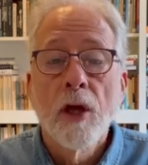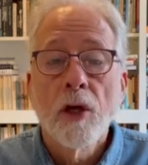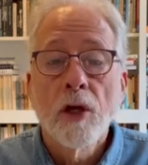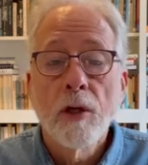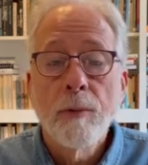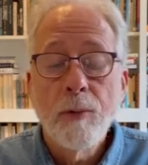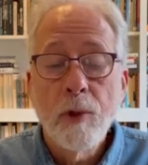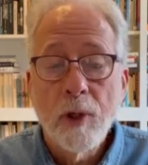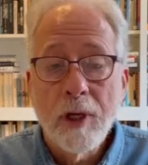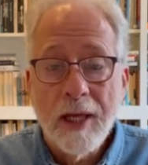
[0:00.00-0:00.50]

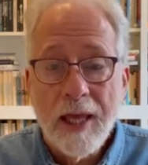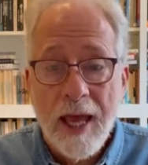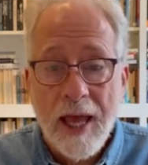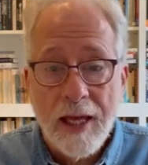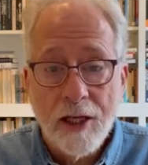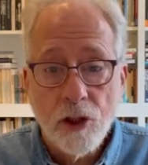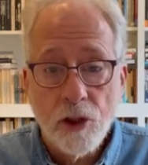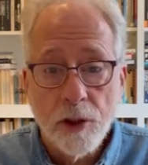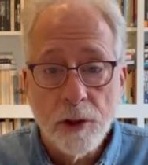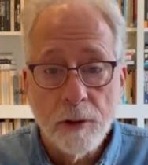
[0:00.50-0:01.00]

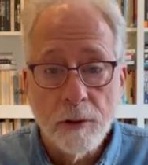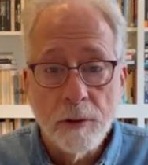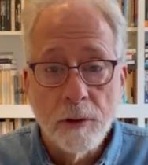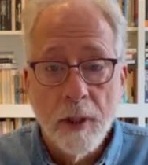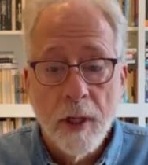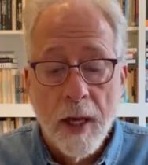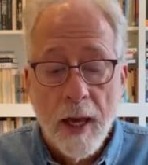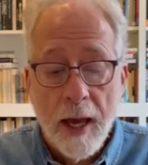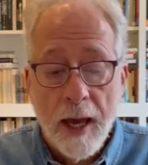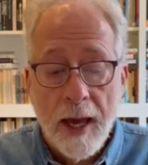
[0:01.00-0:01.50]
communication
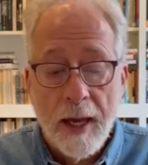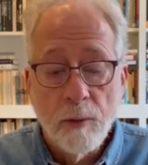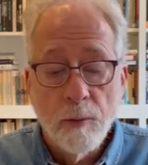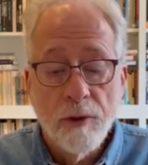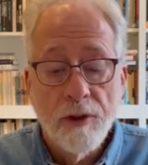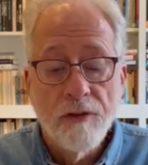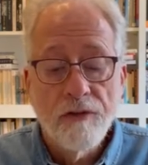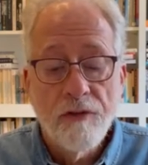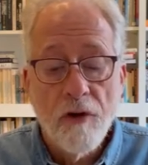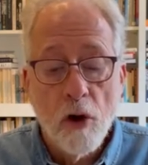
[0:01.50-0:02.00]
and
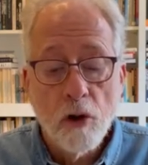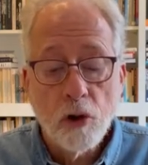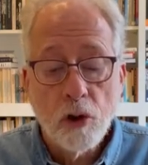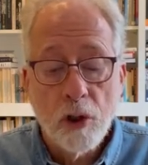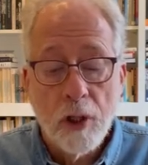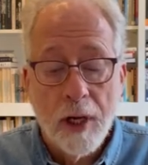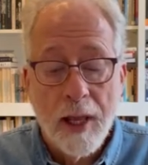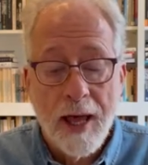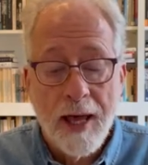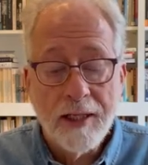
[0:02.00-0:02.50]
with the
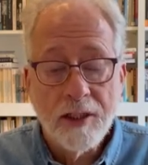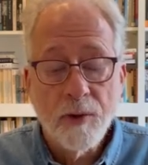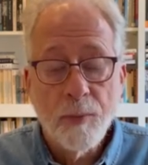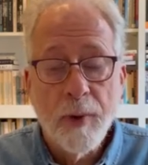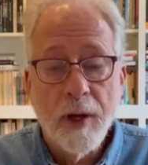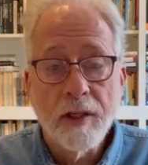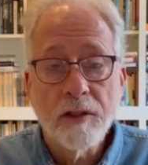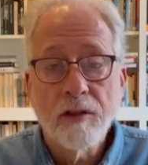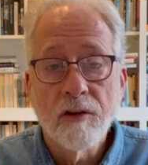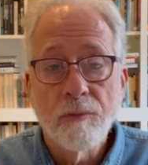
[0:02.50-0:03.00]
functional
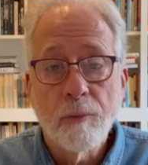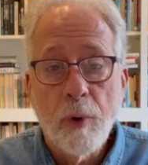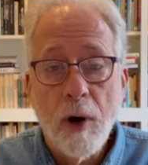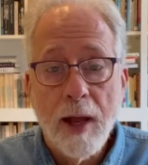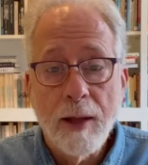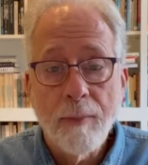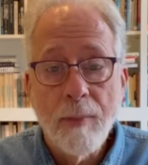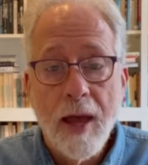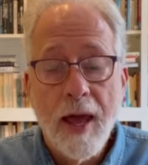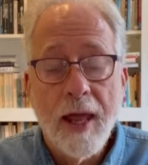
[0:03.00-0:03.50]
aspects of
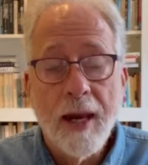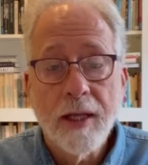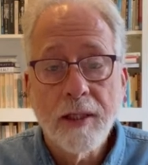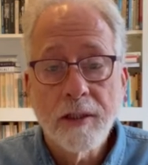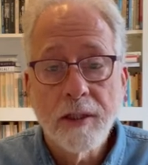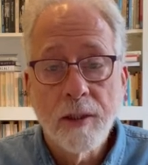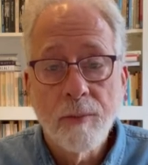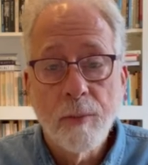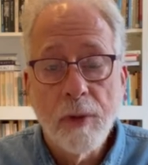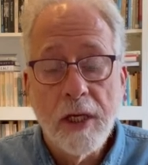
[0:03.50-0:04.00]

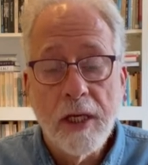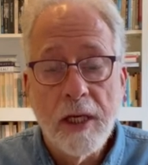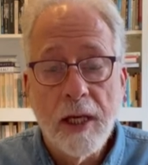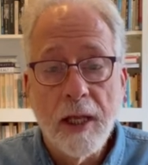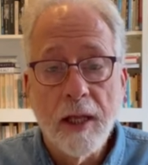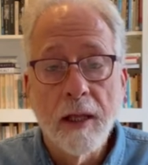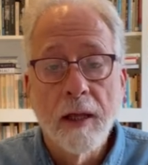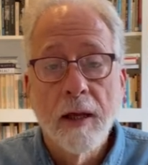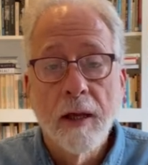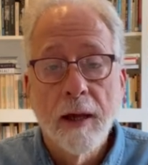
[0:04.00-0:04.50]
pragmatics and
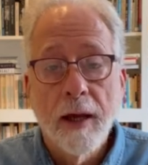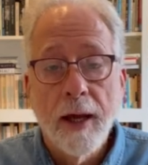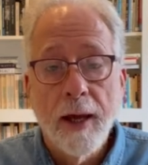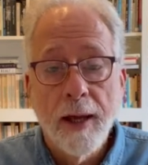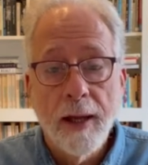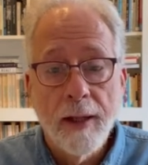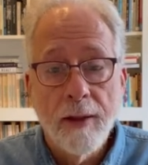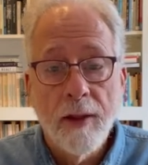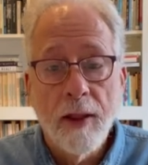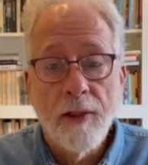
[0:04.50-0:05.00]
meaning
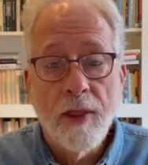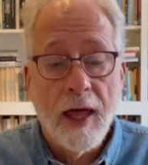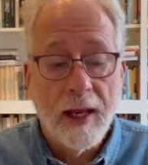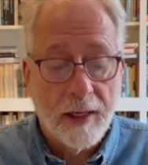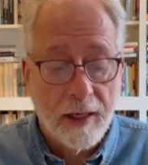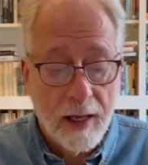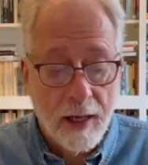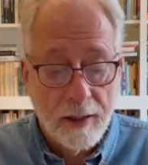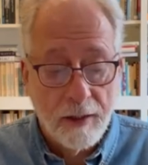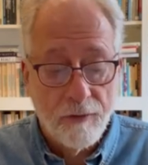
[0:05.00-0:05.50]
and
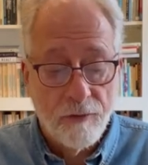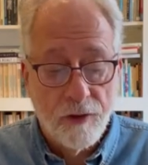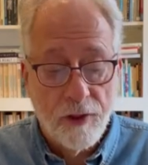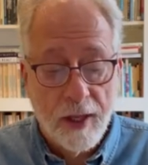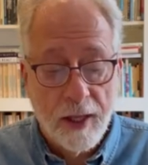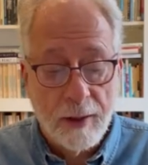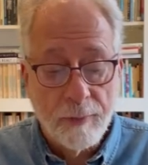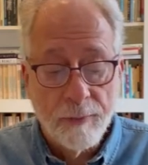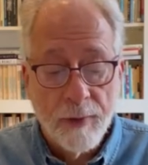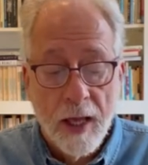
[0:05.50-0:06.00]
that kind of
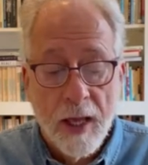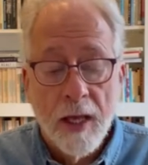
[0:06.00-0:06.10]
thing.